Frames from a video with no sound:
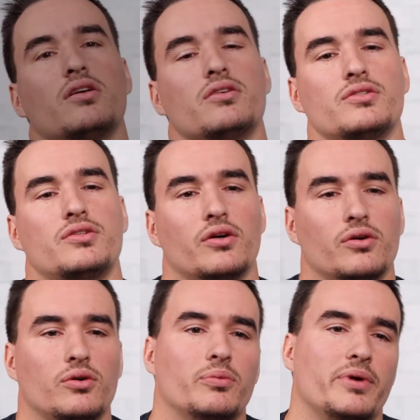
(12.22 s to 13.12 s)

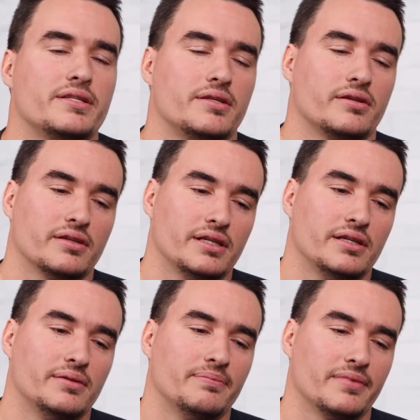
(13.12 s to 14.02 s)
So,
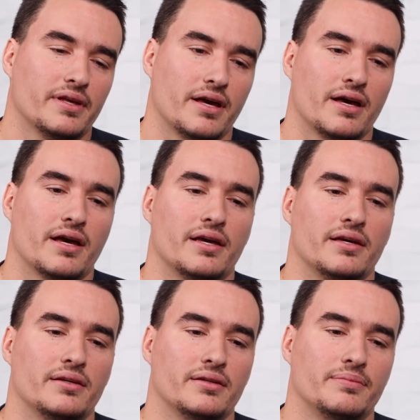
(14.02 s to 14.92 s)
basically,
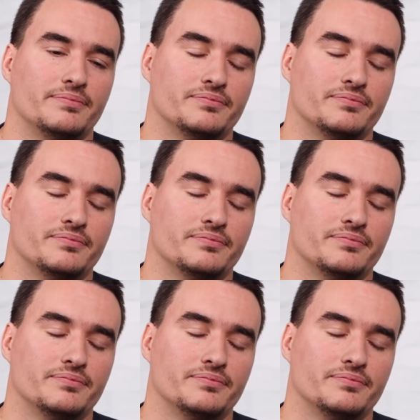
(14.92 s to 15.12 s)
I